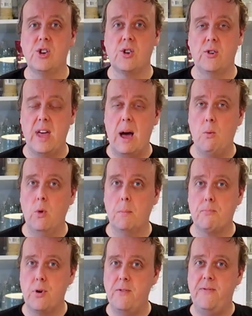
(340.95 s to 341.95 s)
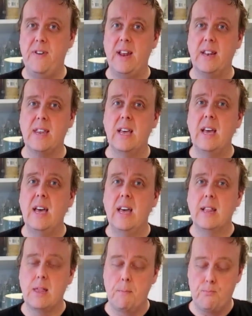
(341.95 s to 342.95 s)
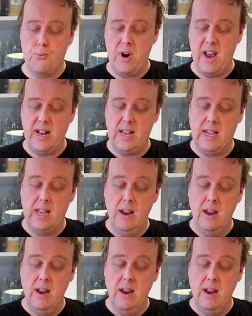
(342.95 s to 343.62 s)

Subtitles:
So that will prevent the bread